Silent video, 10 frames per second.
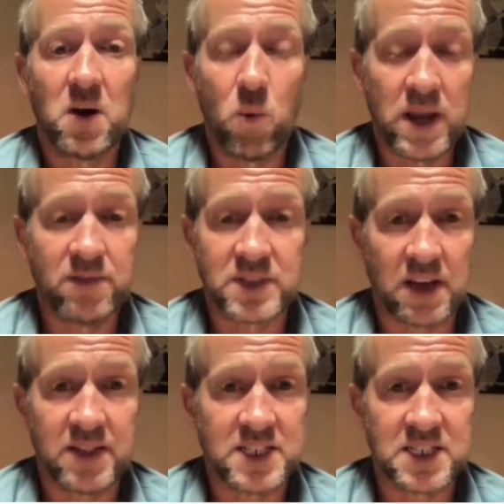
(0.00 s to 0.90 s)
we have
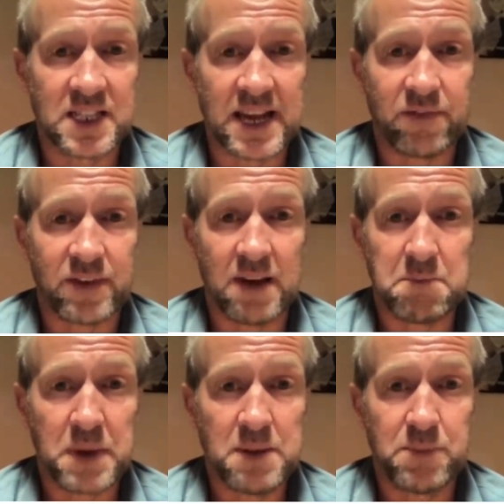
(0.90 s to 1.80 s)
done this to the Afghan
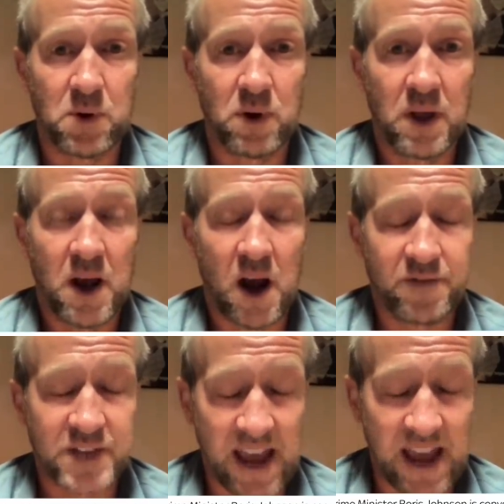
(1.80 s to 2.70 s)
people
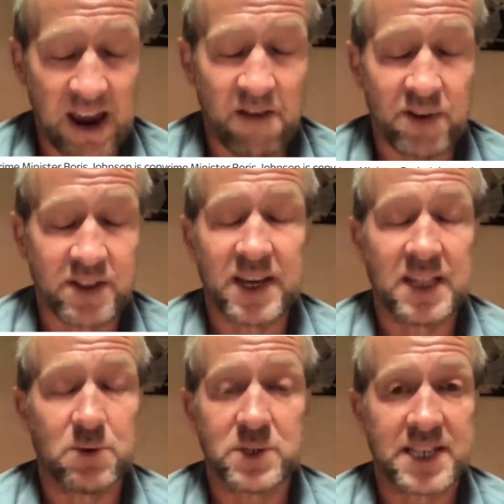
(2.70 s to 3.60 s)
after everything
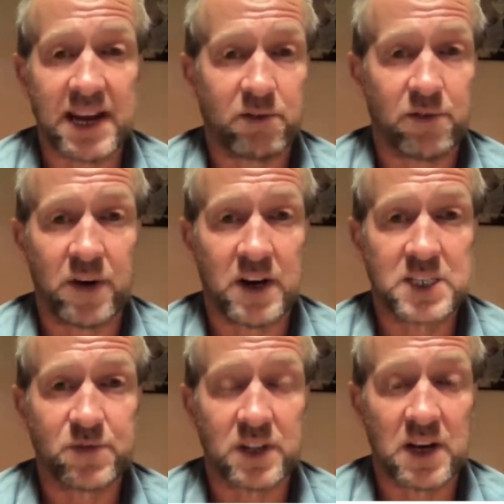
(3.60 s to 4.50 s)
that was
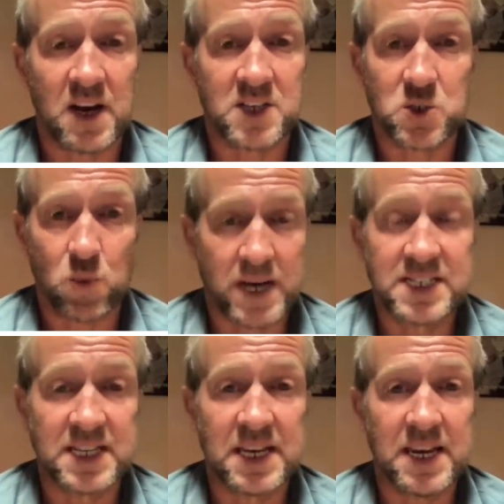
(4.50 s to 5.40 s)
sacrificed for the last
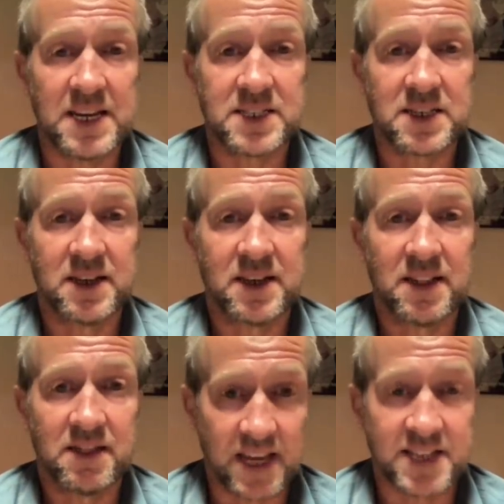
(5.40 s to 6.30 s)
20 years,
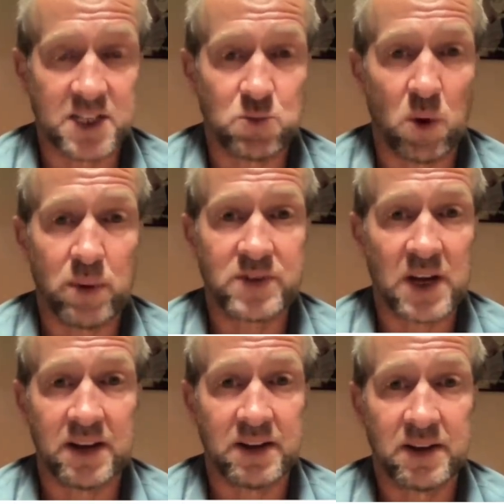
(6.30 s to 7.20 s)
this is what we've
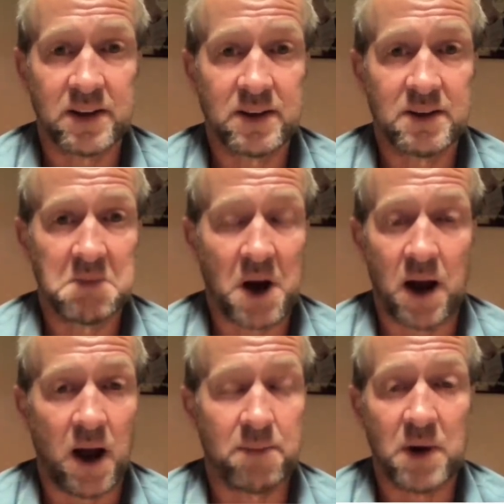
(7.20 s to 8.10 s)
done. And
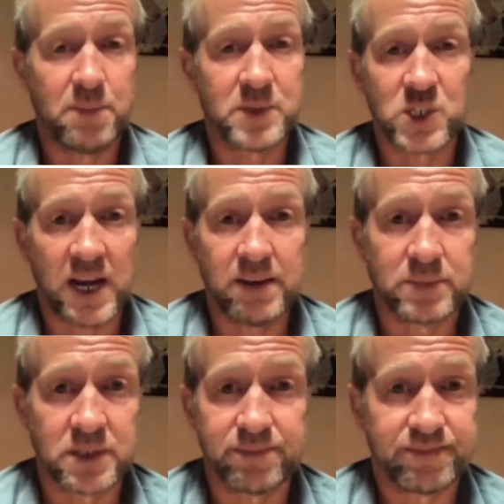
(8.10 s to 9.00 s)
you, of I'm, course, I'm
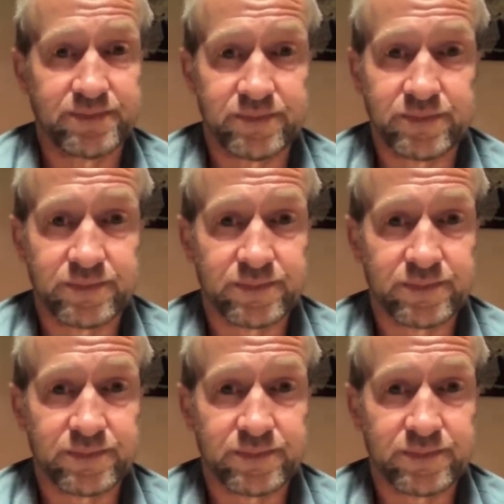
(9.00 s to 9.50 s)
have, uh,